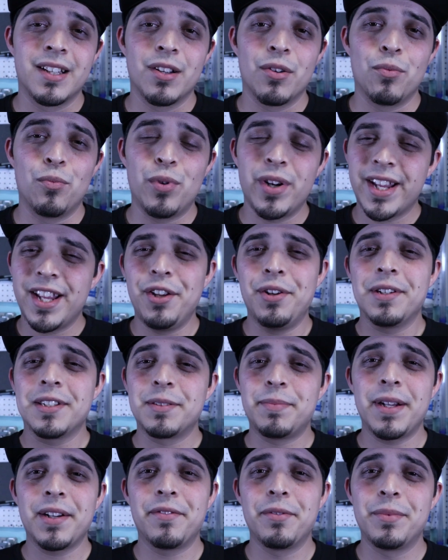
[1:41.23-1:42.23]
What can you
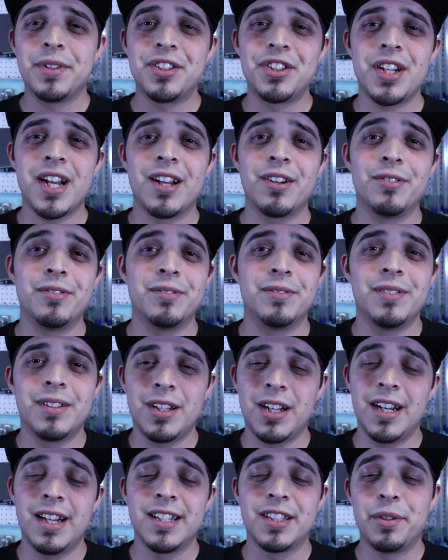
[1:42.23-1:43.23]
expect from this channel?
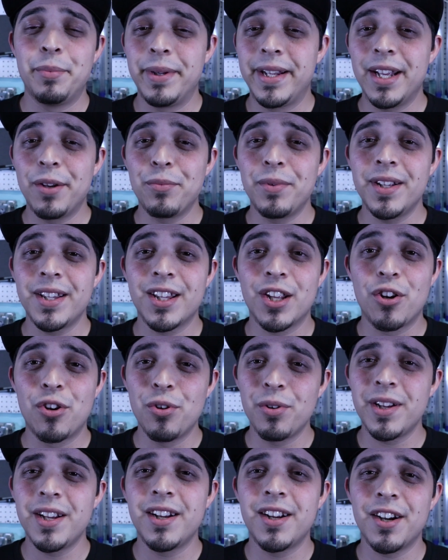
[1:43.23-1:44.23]
To begin with,
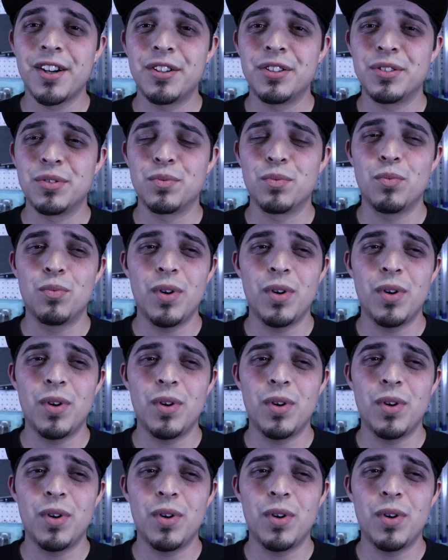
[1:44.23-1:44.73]
Cookie Cutters.